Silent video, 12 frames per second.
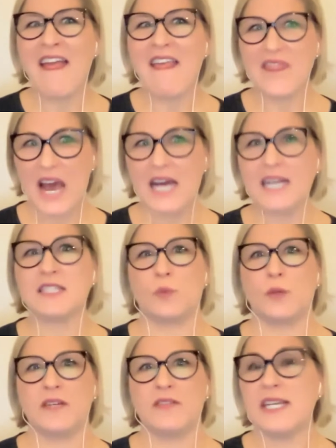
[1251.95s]
that's
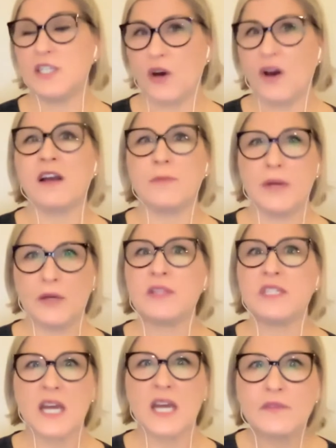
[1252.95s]
where they talk about the
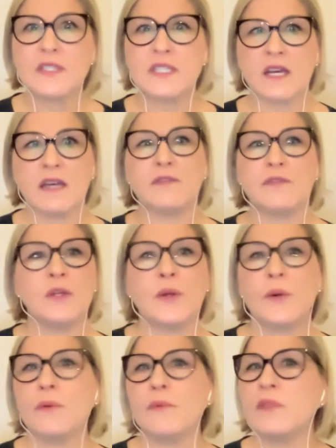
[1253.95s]
tough stuff,
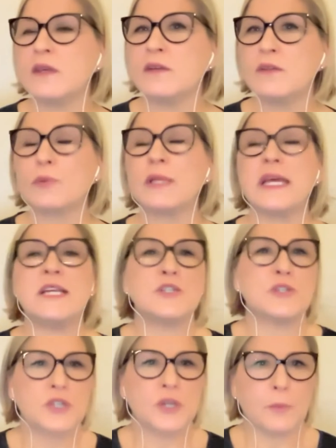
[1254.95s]
the
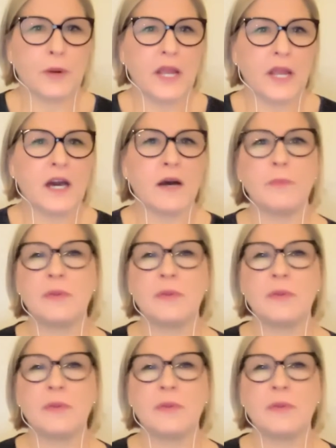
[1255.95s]
relationship breakup,